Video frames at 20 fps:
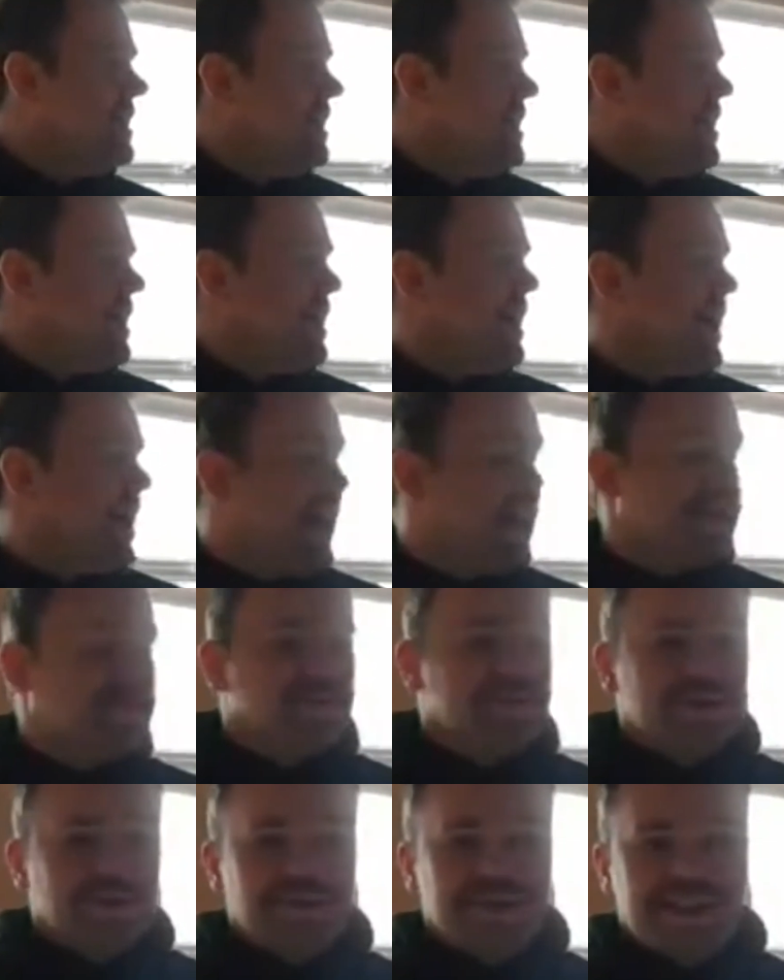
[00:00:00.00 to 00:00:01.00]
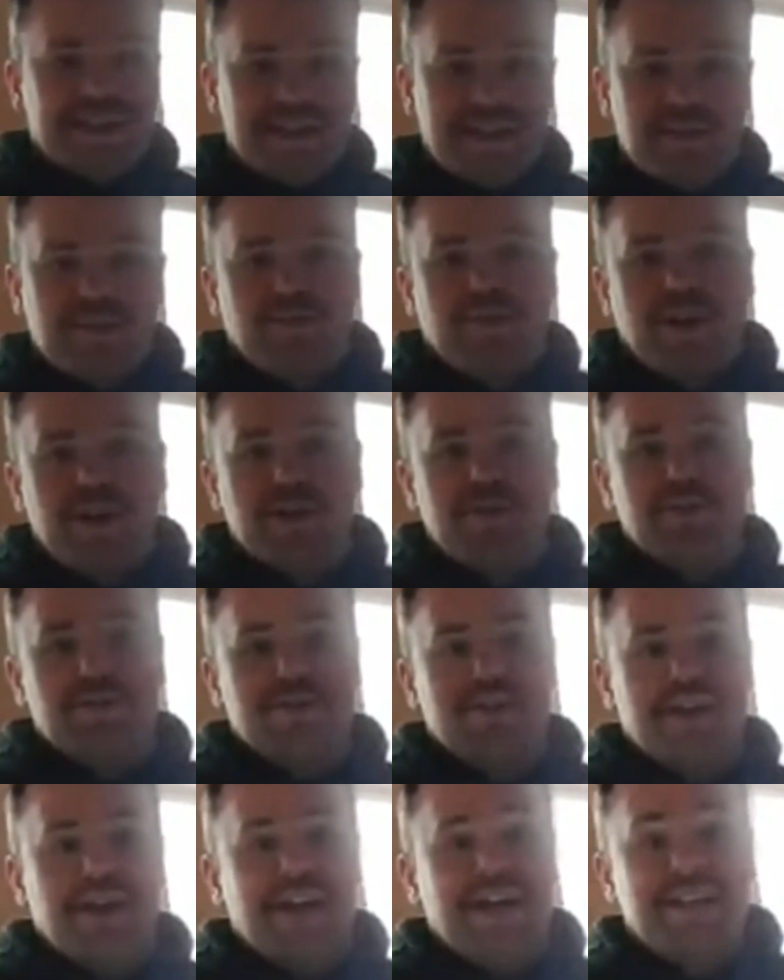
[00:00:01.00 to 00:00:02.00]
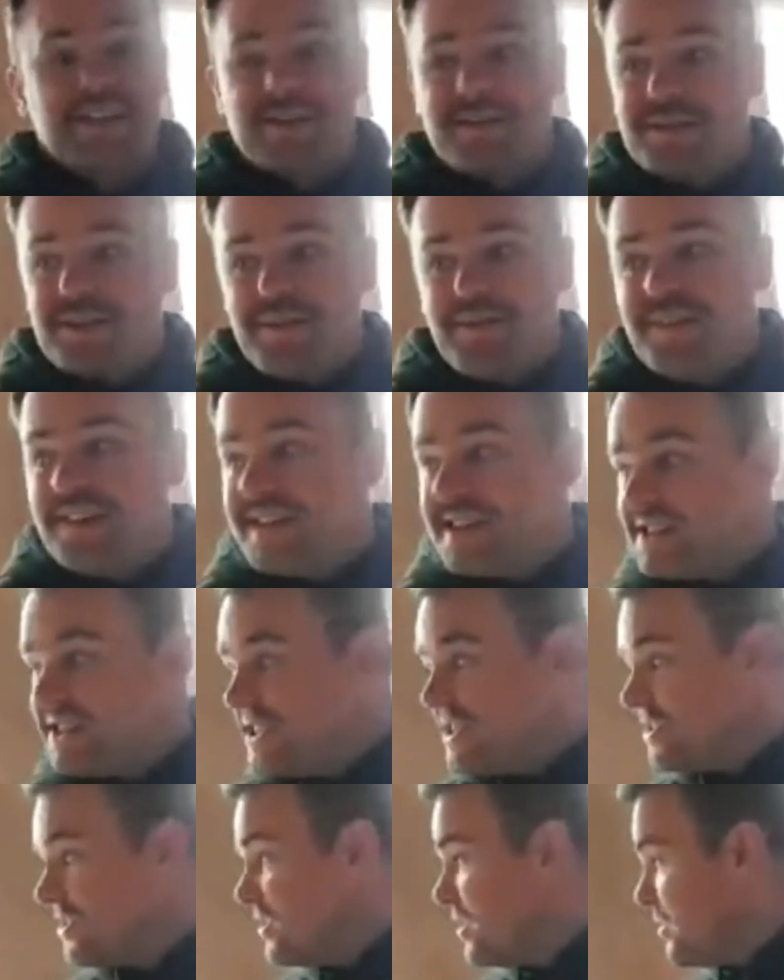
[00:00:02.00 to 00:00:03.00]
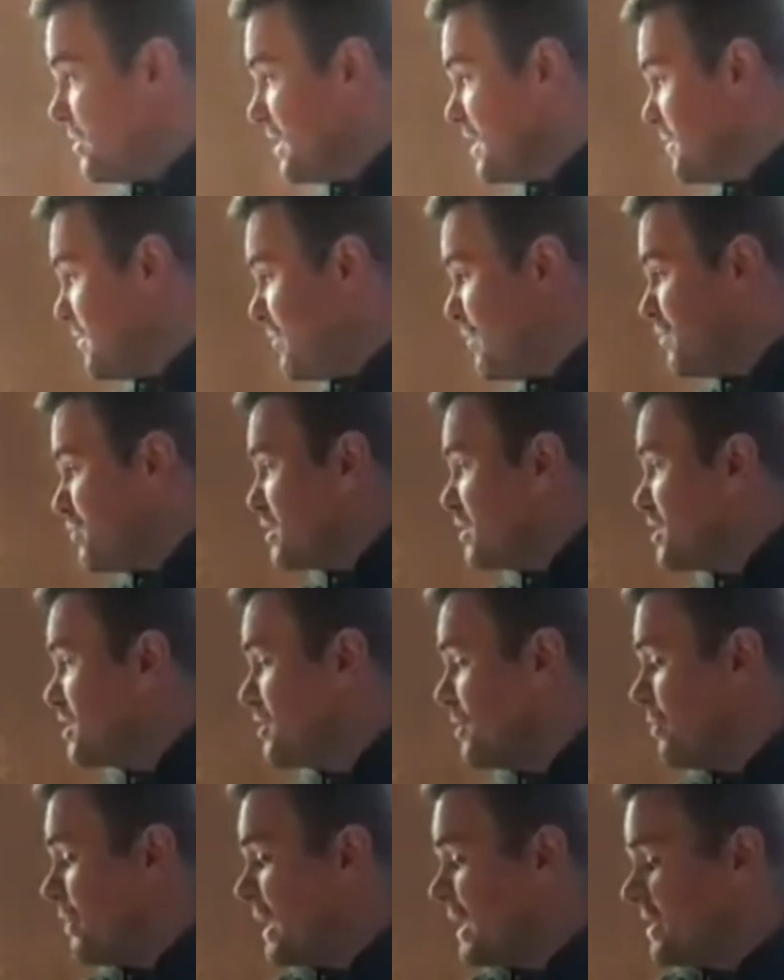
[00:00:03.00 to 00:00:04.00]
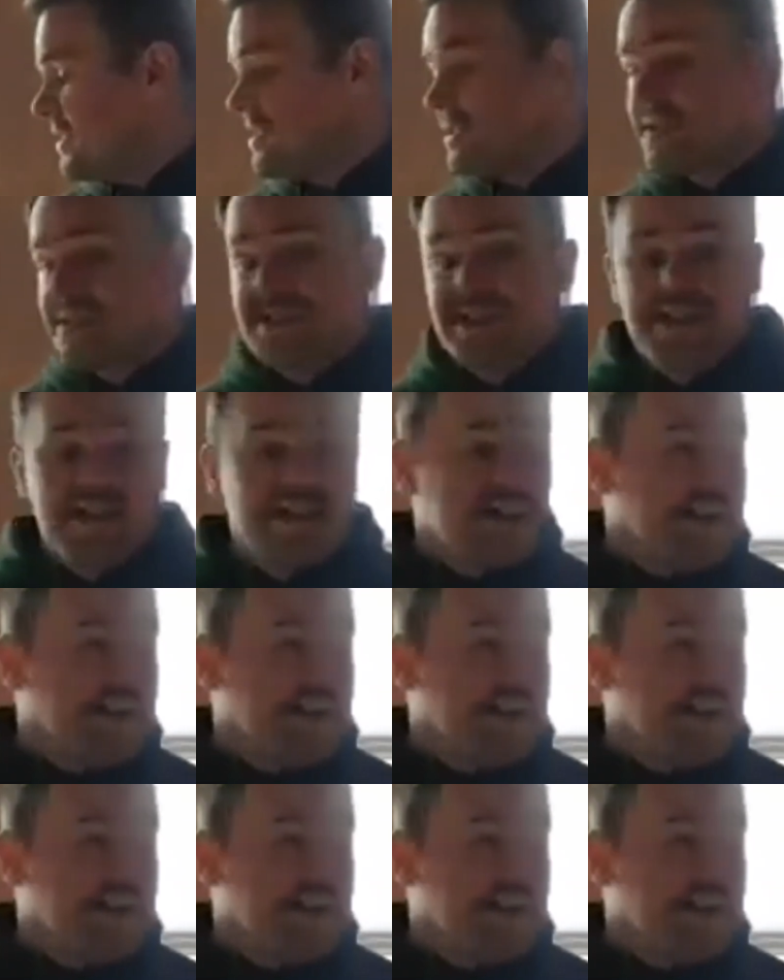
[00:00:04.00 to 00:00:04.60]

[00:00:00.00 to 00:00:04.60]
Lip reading: and we're doing it in the right order, and the finish is going to be stupendous.